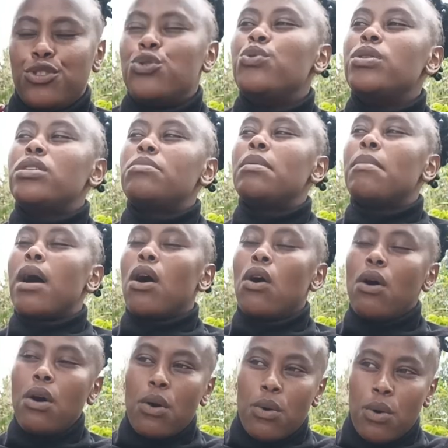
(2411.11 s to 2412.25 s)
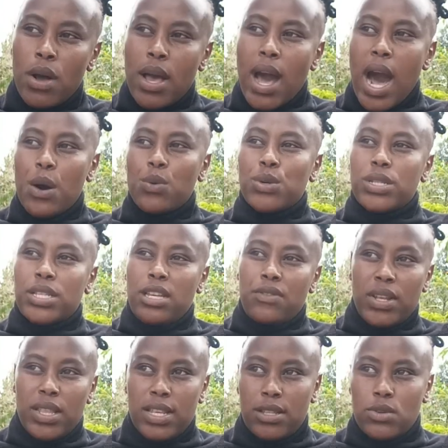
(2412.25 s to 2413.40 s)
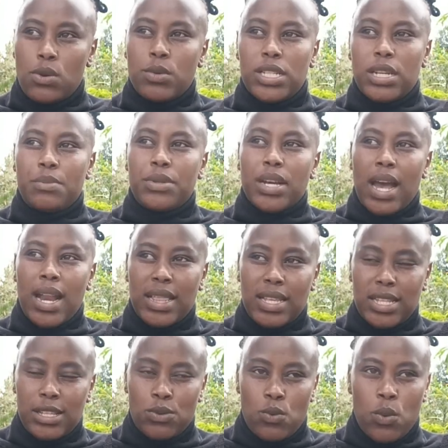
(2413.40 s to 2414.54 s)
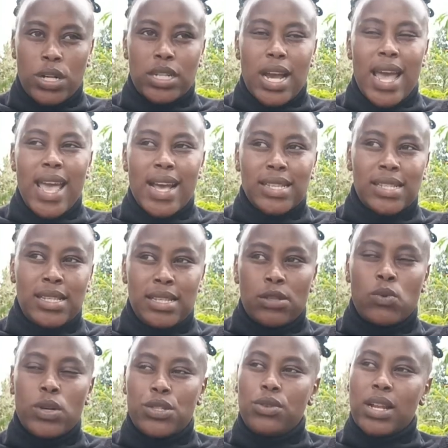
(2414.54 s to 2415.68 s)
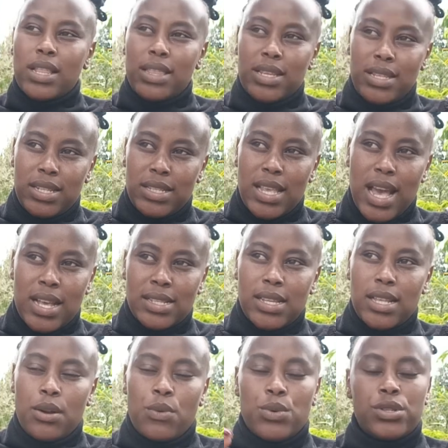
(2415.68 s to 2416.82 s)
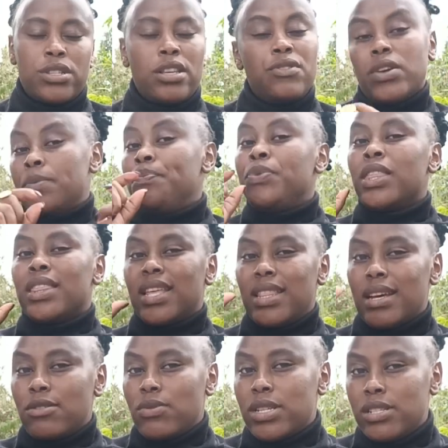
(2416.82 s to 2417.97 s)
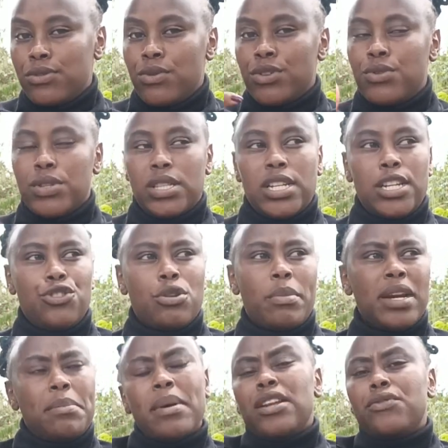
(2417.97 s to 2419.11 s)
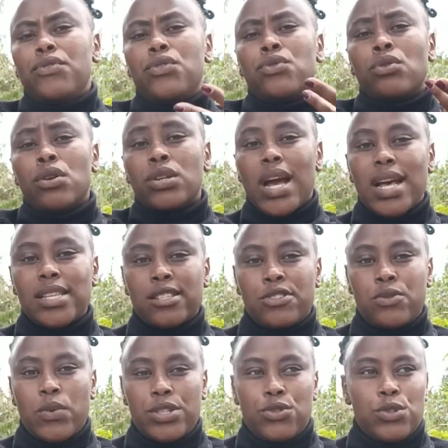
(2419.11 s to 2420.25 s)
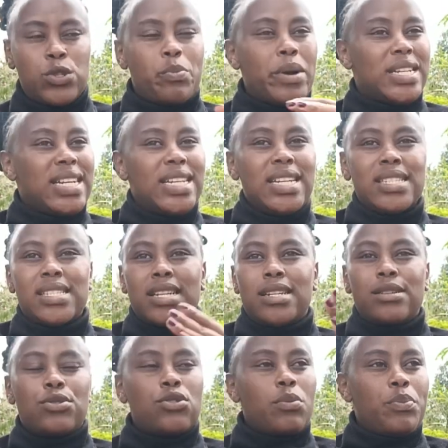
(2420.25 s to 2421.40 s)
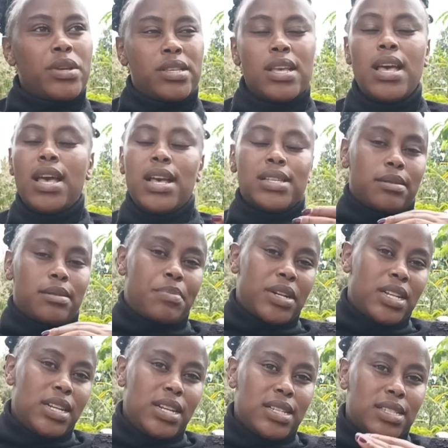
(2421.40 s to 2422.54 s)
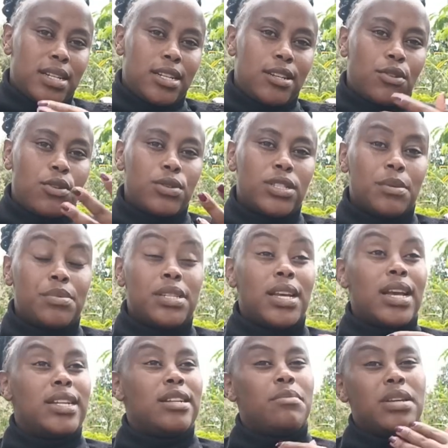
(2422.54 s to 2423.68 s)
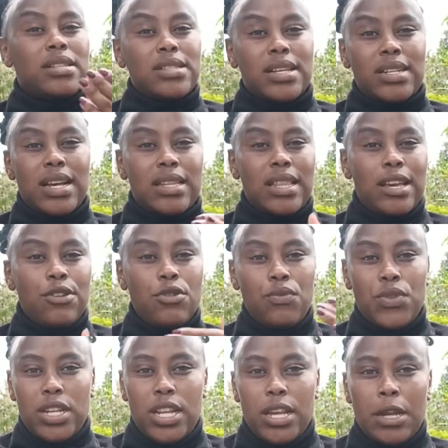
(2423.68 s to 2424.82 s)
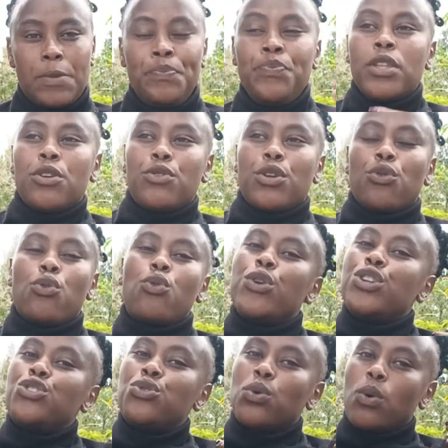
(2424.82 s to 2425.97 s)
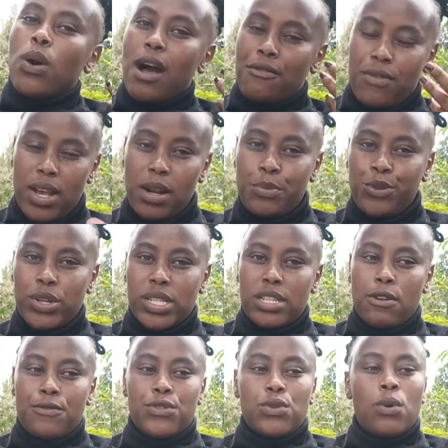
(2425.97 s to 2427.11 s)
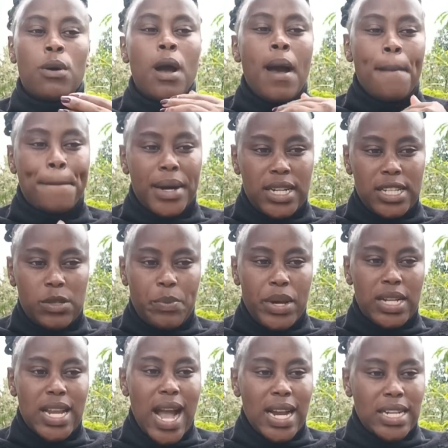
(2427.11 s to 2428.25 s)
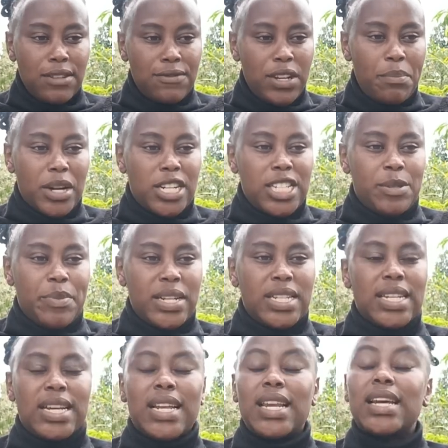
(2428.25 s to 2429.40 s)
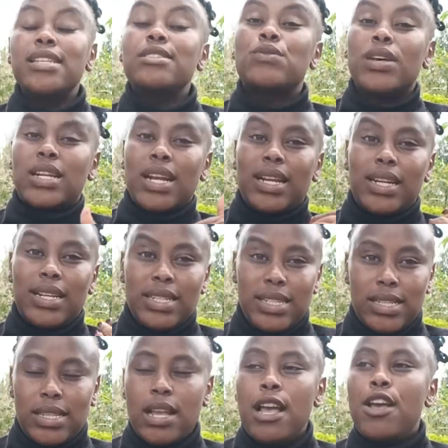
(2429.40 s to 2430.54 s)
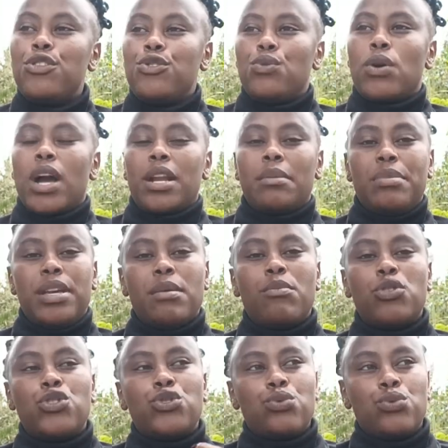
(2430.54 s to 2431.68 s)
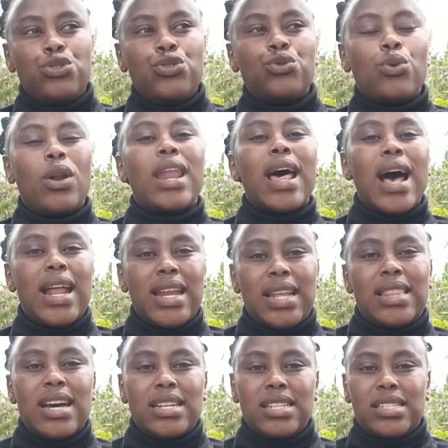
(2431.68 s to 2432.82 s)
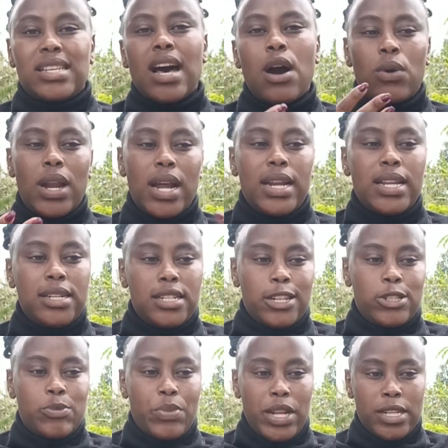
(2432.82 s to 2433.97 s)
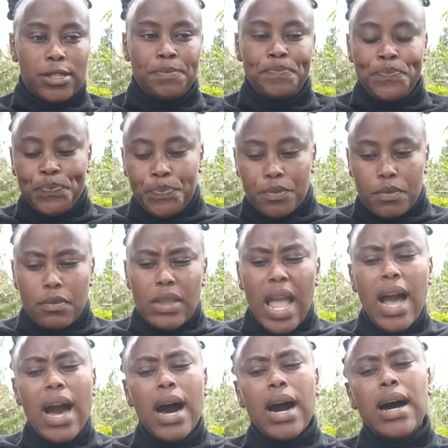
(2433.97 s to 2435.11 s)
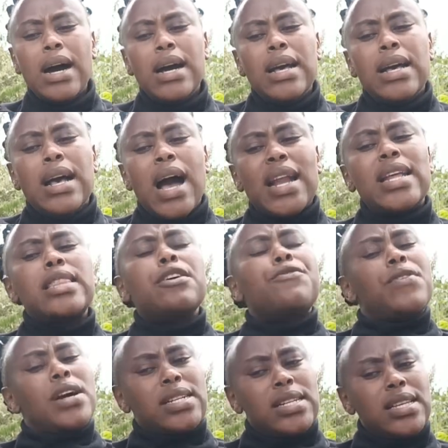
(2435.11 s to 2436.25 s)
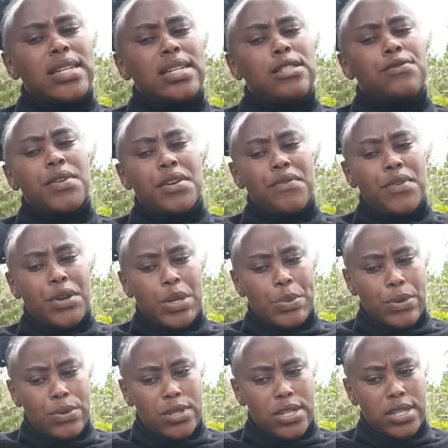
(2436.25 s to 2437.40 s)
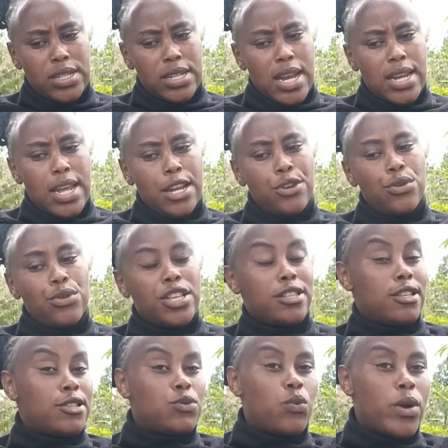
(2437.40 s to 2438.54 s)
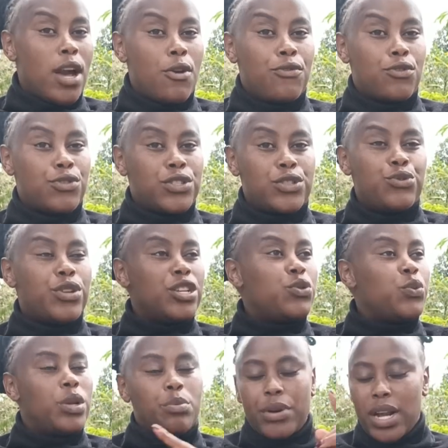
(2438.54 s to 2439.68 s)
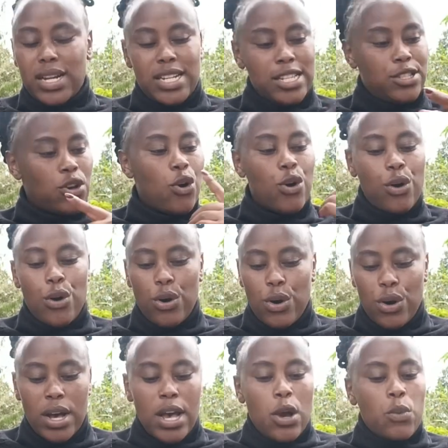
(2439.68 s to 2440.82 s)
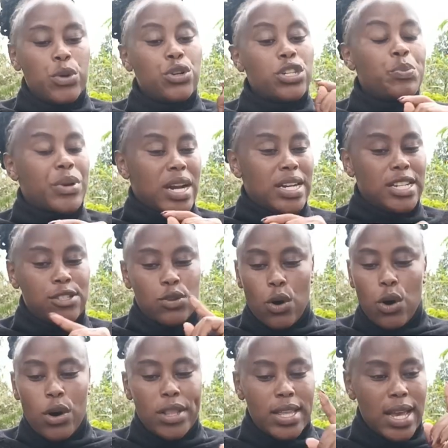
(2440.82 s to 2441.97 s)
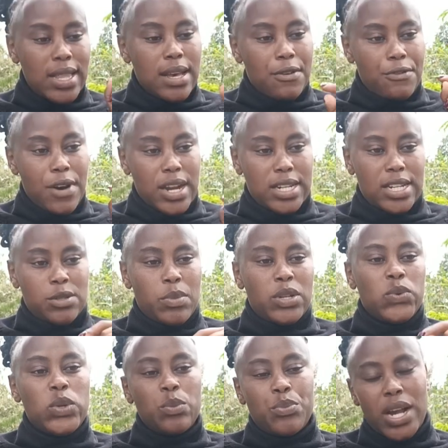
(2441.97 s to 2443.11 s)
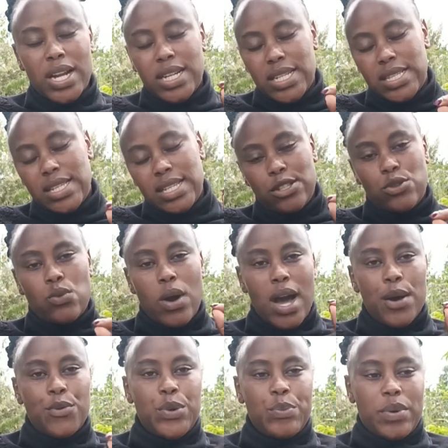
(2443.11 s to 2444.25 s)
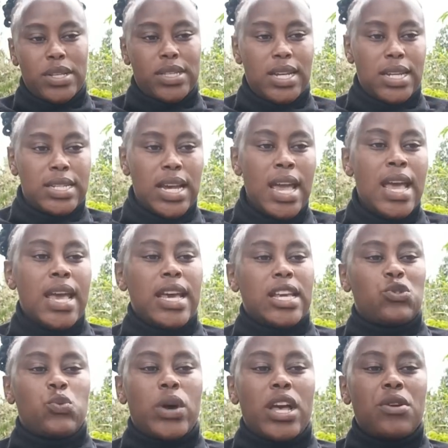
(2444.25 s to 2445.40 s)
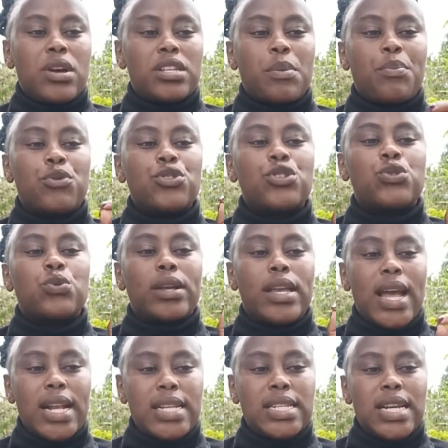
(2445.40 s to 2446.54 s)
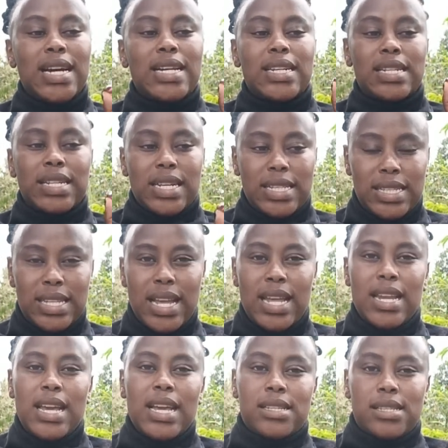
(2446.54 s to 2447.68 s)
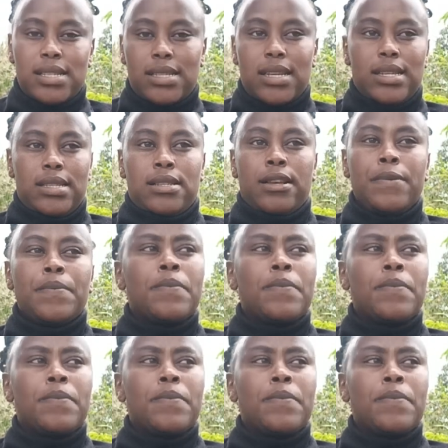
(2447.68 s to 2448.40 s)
You will remember, oh, I was given this concept and this is what I asked this question and this is the answer that was given. Then that one is going to stick in your mind. But if you do not ask questions pertaining certain topics, pertaining certain concepts, it means that at the end of the day, you're not going to have helped yourself. So participate, actively participate in class so that at least you can be able to, you know, learn, and that is how learning takes place. Another factor that is very, very important, and I know this is where, of course, students will practice all, will not practice all the other factors, but will practice this to 100%, is where you are supposed to get rest and exercise.